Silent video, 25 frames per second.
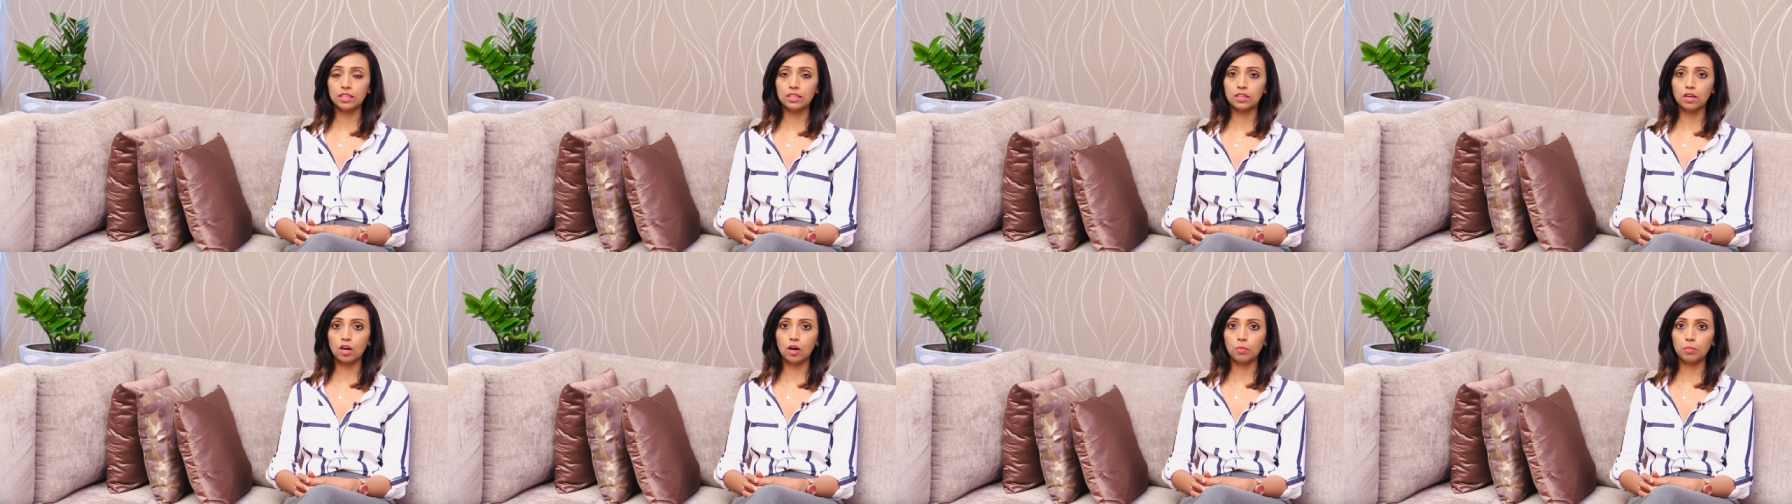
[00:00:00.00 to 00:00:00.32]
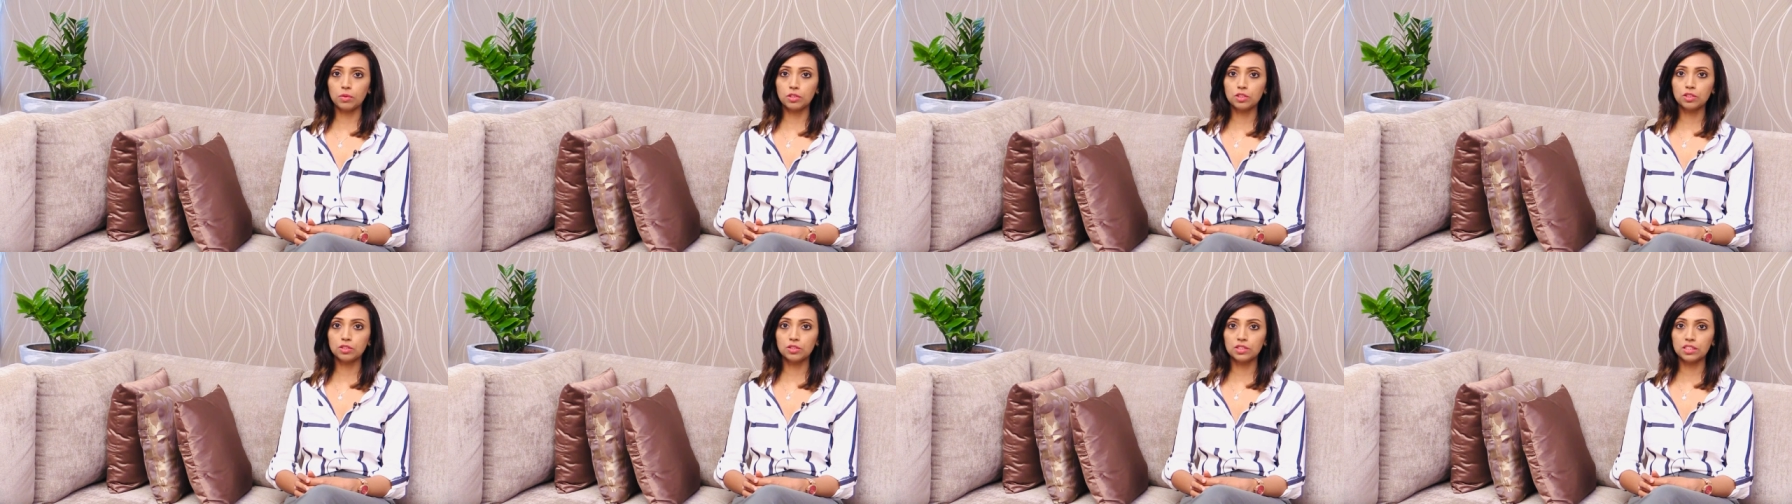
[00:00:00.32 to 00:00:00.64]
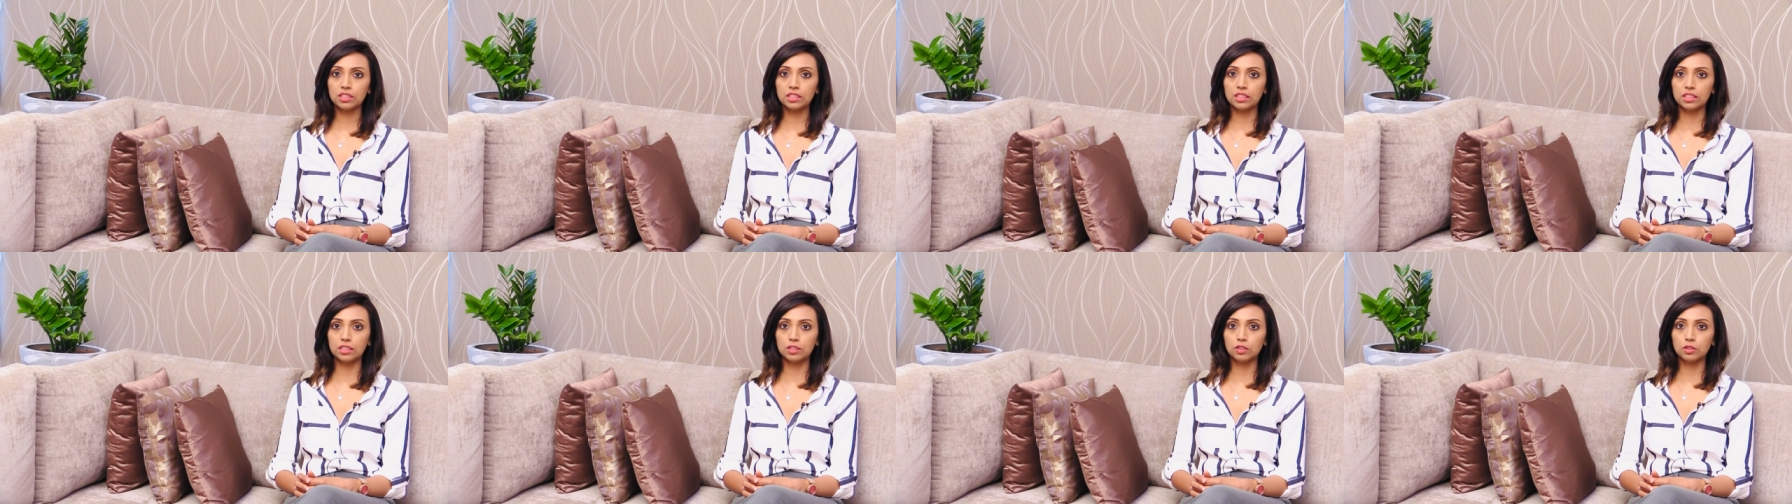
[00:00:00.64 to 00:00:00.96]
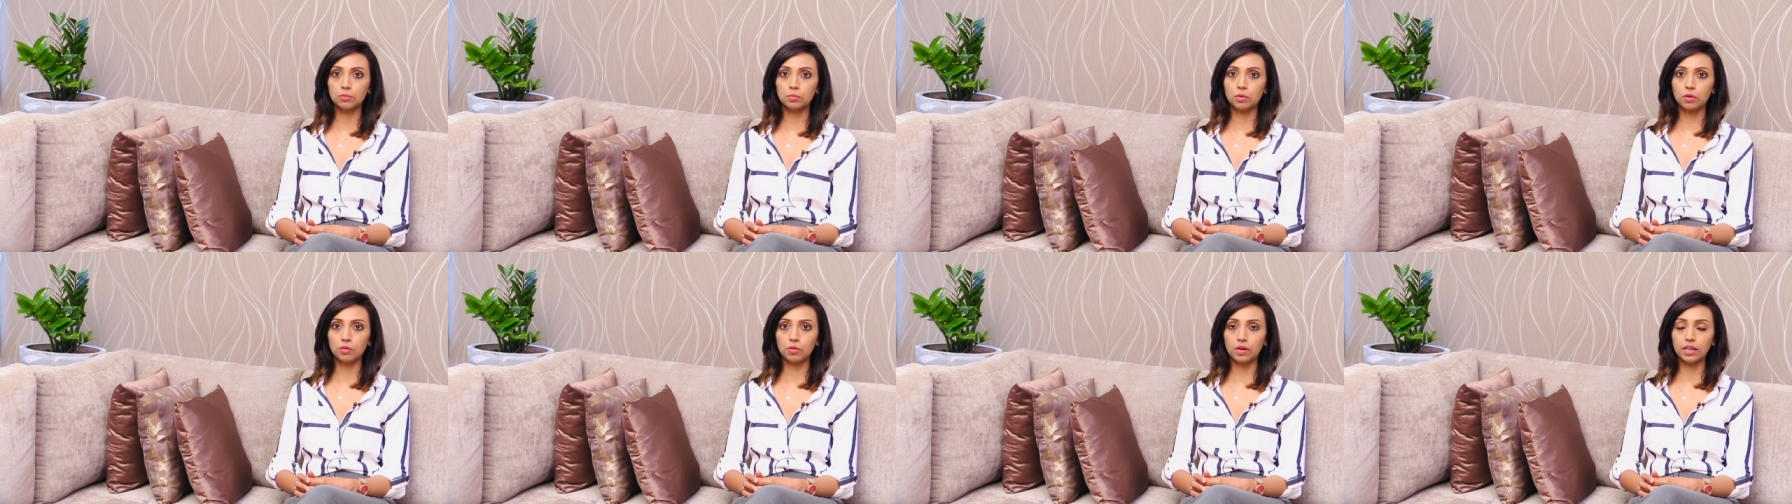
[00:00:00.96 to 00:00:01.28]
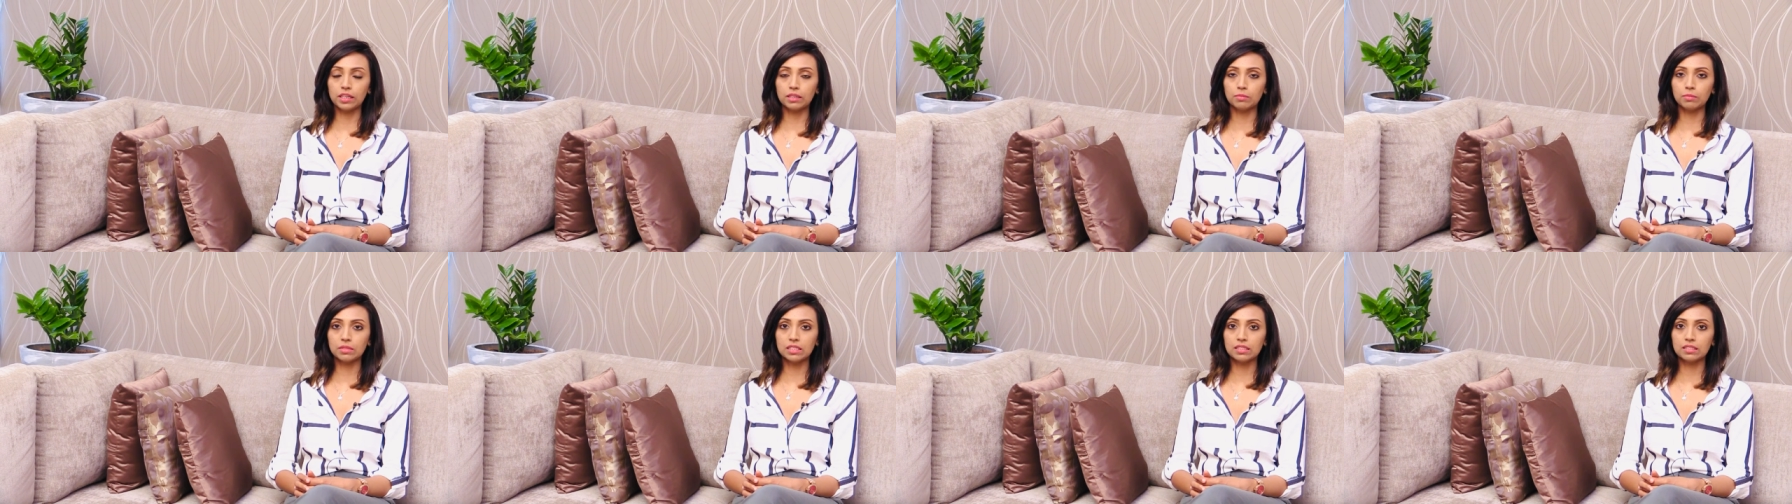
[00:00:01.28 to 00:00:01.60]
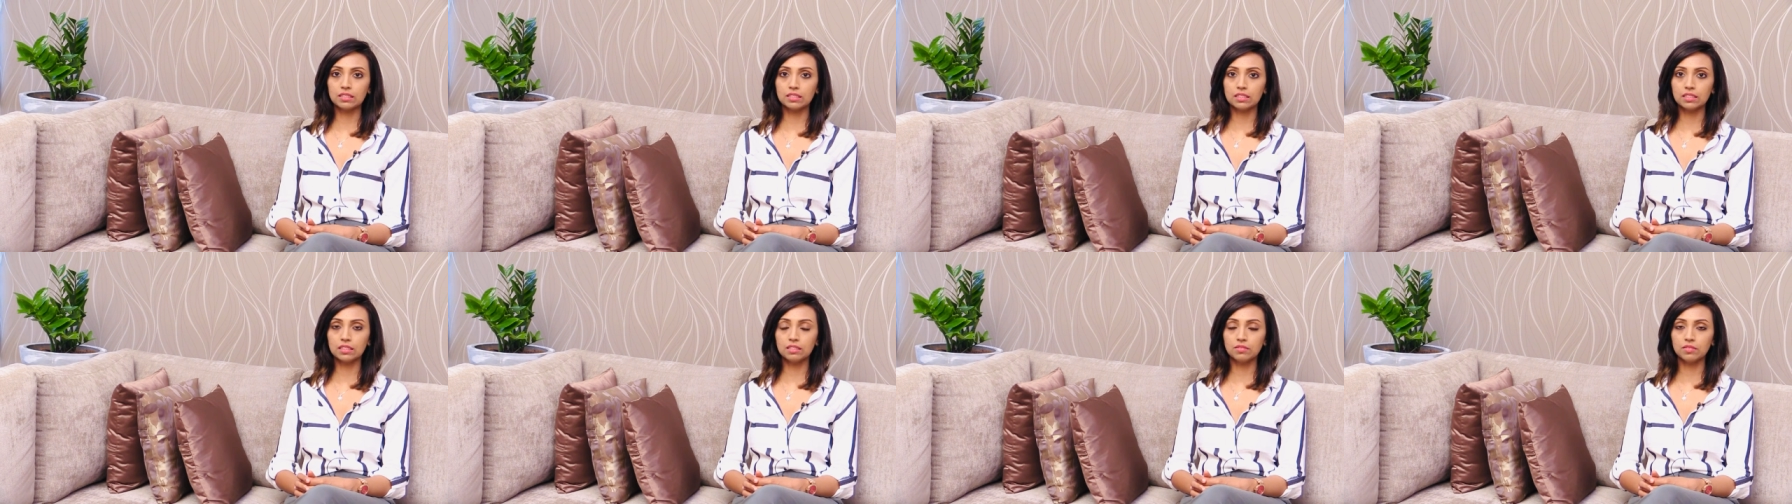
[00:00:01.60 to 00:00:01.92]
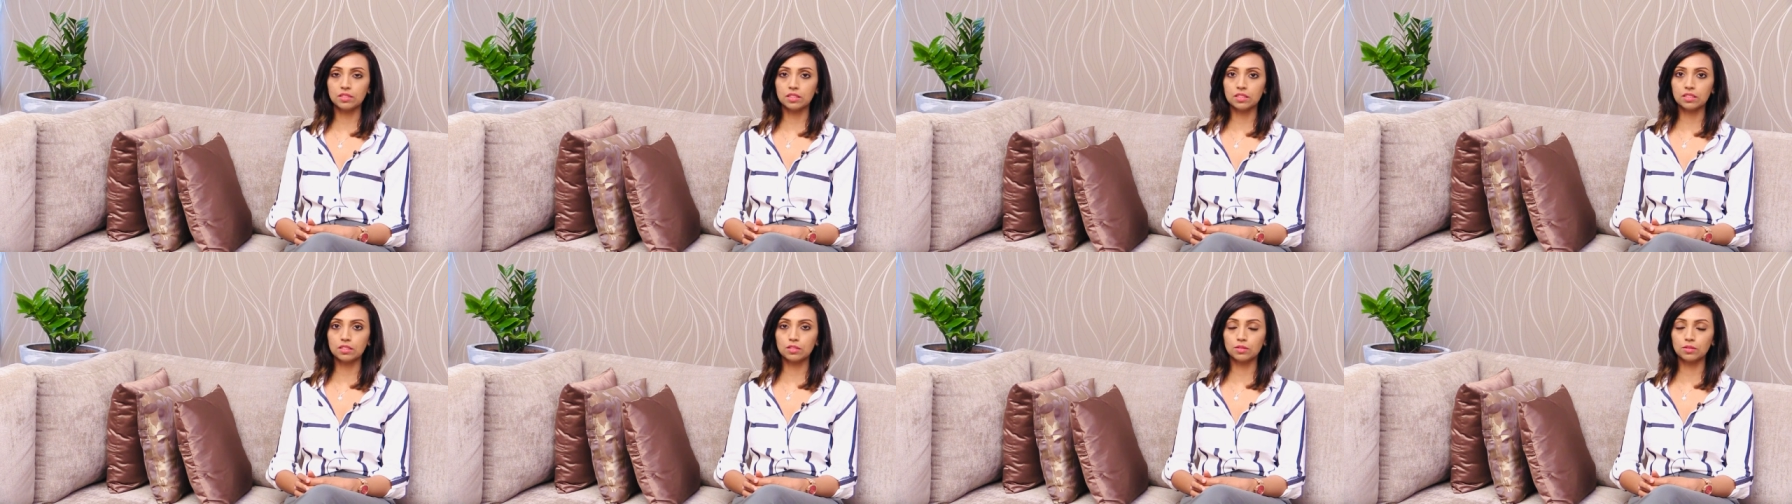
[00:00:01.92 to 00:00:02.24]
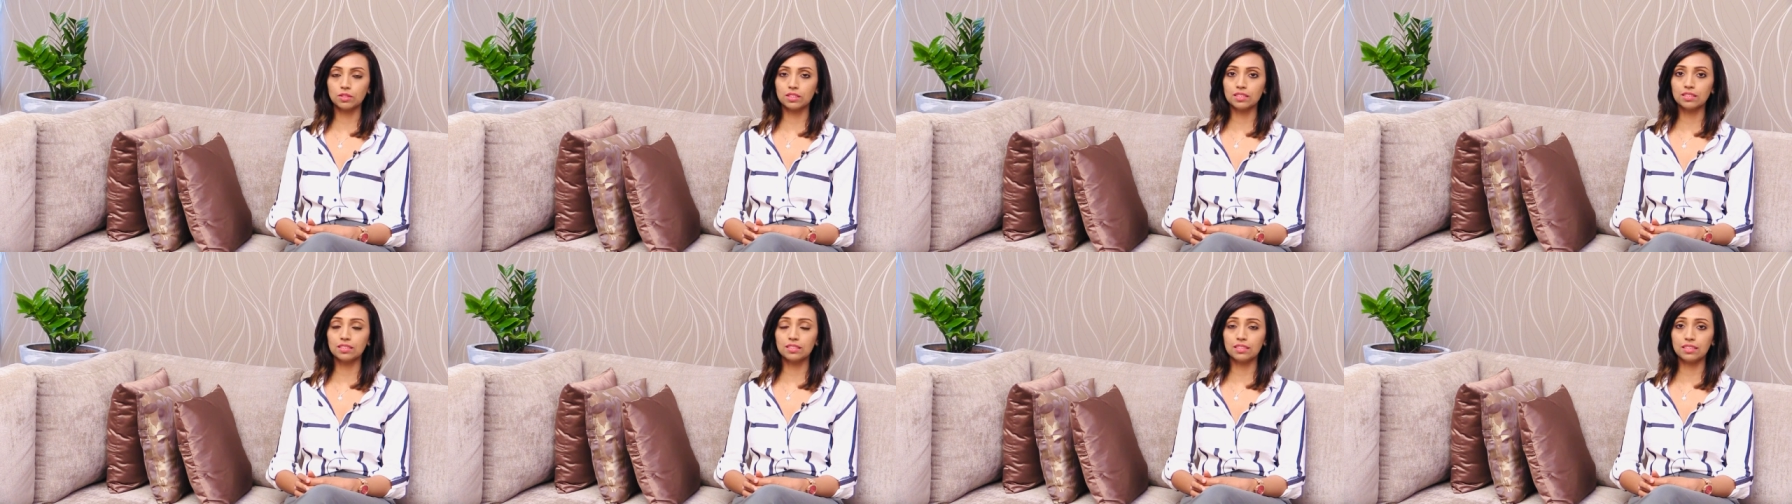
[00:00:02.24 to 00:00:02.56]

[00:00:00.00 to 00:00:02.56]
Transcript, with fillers: that opportunity to provide my service to this